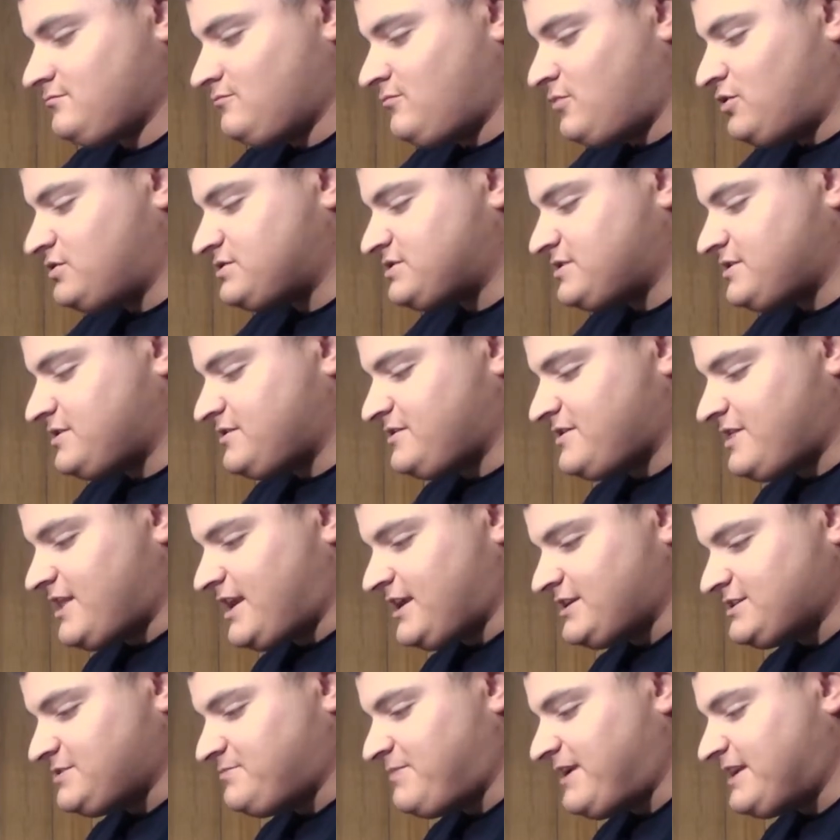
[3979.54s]
Most
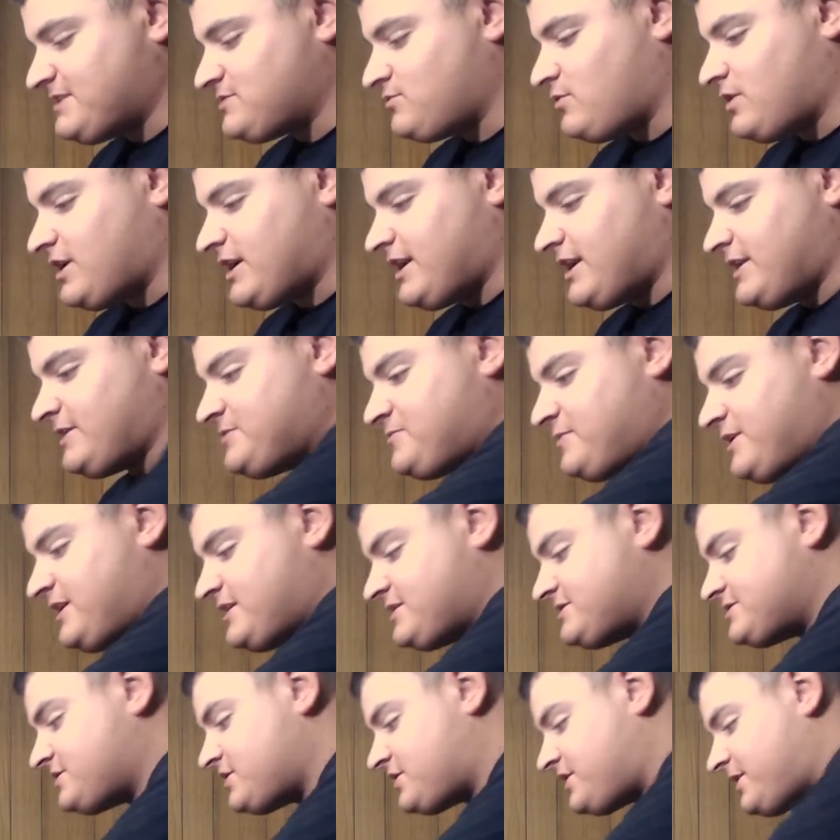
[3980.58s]
things' base walking
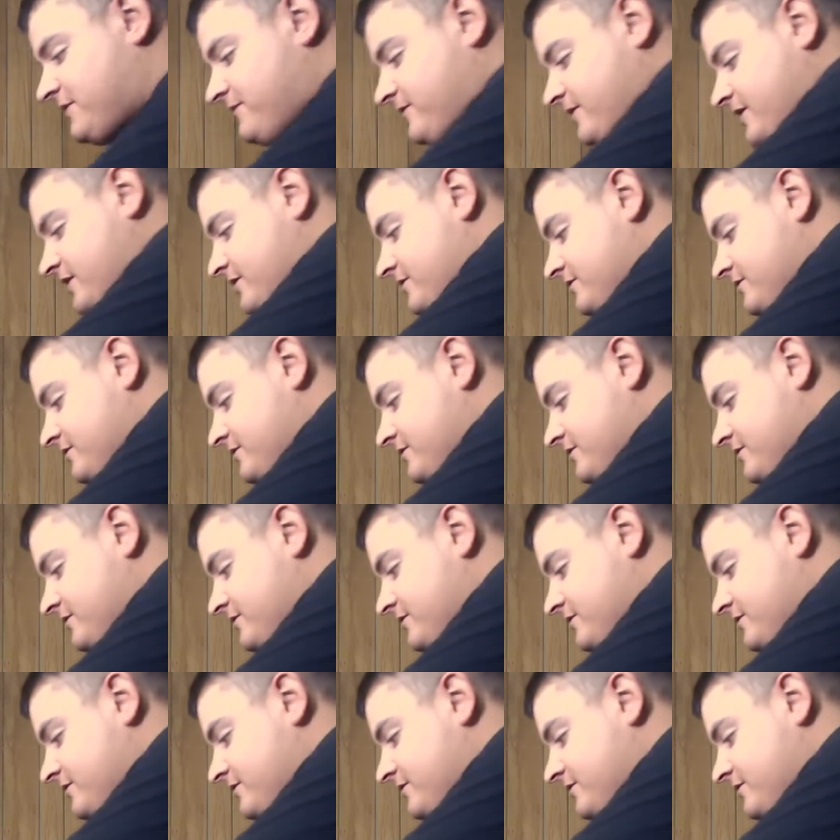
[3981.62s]
speed is 30 feet.